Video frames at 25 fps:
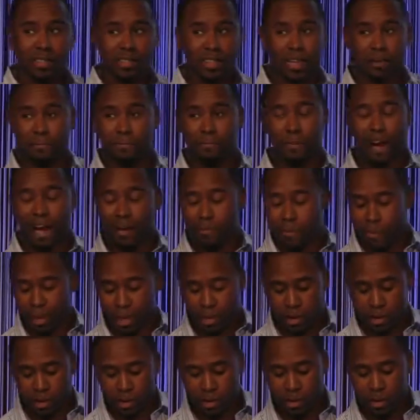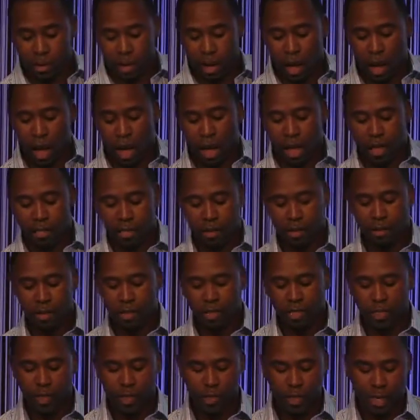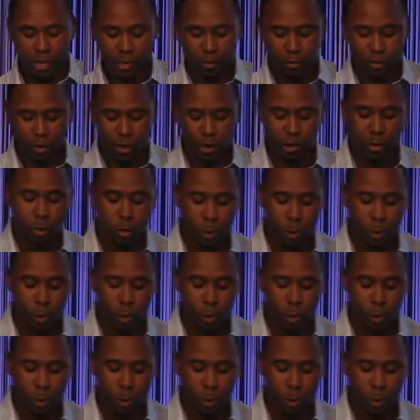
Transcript: is like five minutes. The other thing that's really